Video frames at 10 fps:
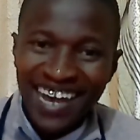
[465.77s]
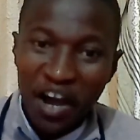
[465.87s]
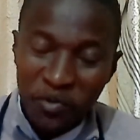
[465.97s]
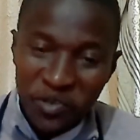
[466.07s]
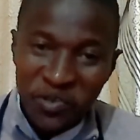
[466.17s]

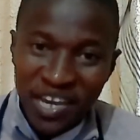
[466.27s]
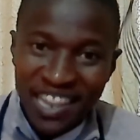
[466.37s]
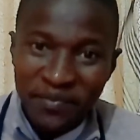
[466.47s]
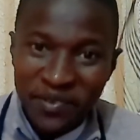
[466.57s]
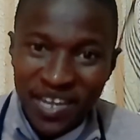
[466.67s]
Are we
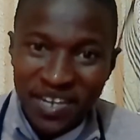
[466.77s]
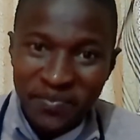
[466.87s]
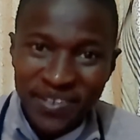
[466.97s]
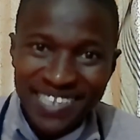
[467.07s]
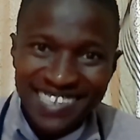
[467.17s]
together up to
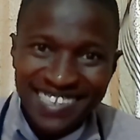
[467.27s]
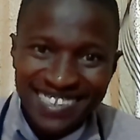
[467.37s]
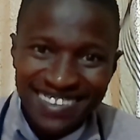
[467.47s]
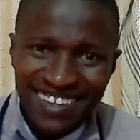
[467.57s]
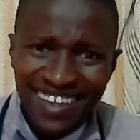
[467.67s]
that point?
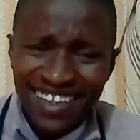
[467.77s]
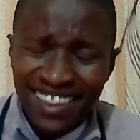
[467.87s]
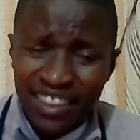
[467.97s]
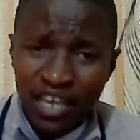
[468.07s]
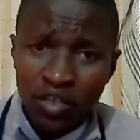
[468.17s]

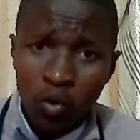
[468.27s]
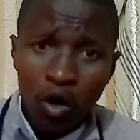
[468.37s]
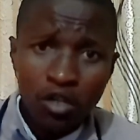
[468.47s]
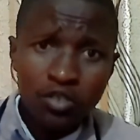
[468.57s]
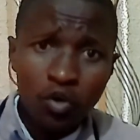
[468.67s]
Thank you.
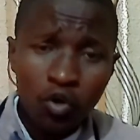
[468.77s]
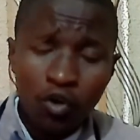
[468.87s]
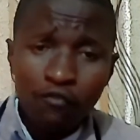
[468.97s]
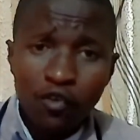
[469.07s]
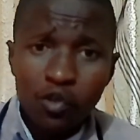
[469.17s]
Also,
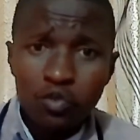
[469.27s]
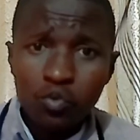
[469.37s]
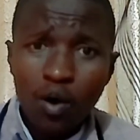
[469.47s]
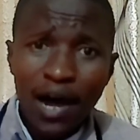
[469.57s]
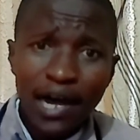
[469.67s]
for those
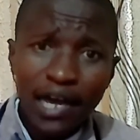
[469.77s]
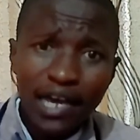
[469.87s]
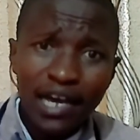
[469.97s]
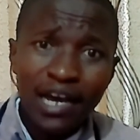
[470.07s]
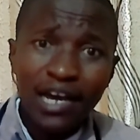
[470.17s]
who are
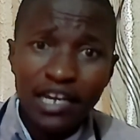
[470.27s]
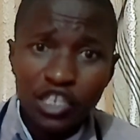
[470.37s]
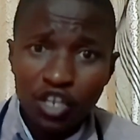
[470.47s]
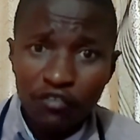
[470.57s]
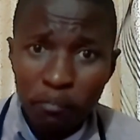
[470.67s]

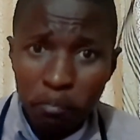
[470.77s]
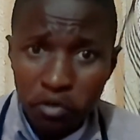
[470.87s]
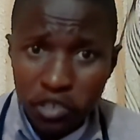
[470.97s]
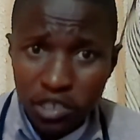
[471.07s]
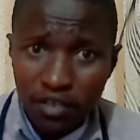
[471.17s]
HIV
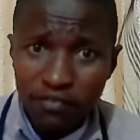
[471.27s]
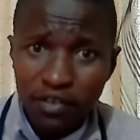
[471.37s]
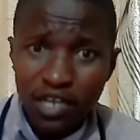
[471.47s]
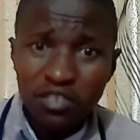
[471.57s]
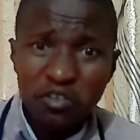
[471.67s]
positive,
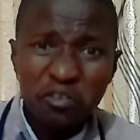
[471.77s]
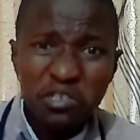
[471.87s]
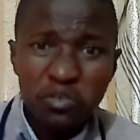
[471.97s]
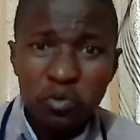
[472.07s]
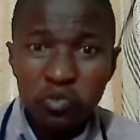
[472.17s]
it's
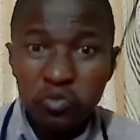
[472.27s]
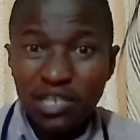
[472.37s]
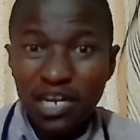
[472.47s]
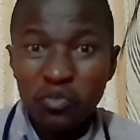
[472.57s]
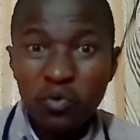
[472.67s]
always good to
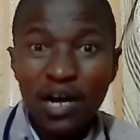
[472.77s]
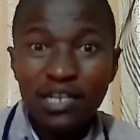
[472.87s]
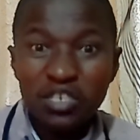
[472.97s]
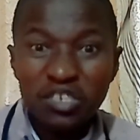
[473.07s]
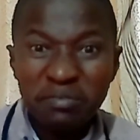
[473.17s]
start
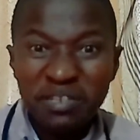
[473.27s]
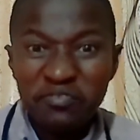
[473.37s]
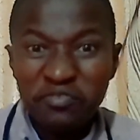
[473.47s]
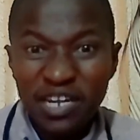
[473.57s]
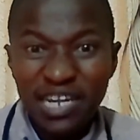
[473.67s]
your treatment
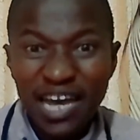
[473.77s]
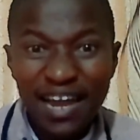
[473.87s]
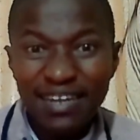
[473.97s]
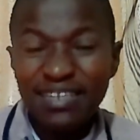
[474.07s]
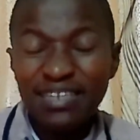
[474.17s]
very
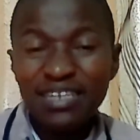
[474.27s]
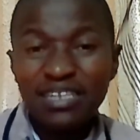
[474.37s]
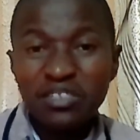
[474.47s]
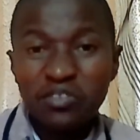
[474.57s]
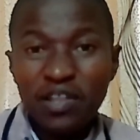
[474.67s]
early
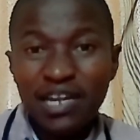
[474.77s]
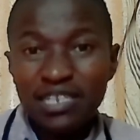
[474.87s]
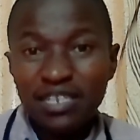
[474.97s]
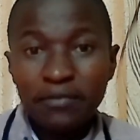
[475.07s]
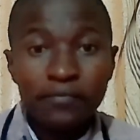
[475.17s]
so
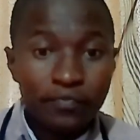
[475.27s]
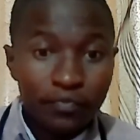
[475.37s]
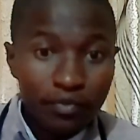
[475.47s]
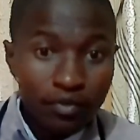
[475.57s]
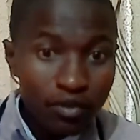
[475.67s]
that
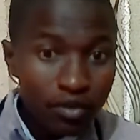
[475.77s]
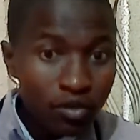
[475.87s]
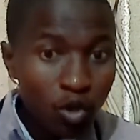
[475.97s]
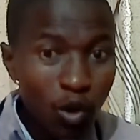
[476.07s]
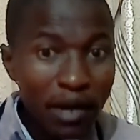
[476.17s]

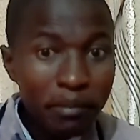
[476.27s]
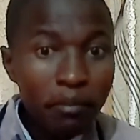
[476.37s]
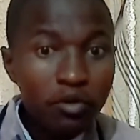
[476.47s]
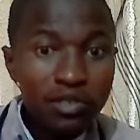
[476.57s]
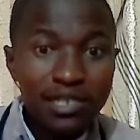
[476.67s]
you can be
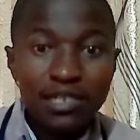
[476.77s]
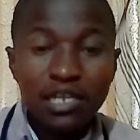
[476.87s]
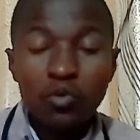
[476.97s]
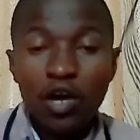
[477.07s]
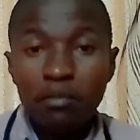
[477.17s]
able to
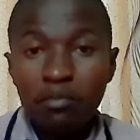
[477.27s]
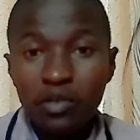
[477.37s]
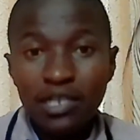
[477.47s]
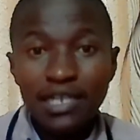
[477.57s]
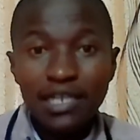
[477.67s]
sustain your
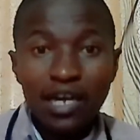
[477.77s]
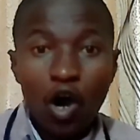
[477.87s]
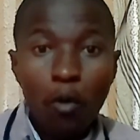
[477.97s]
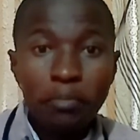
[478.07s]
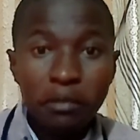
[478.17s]
immunity
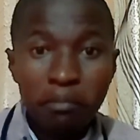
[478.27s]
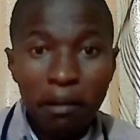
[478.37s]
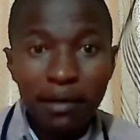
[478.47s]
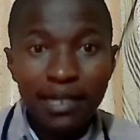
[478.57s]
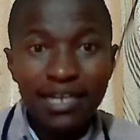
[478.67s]

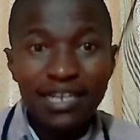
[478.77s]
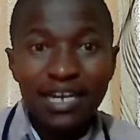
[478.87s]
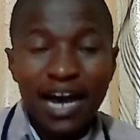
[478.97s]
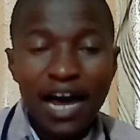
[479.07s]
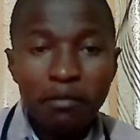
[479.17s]
optimally
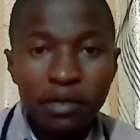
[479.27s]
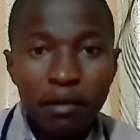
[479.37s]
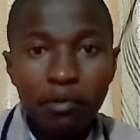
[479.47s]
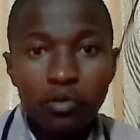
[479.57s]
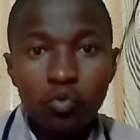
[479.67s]
and be able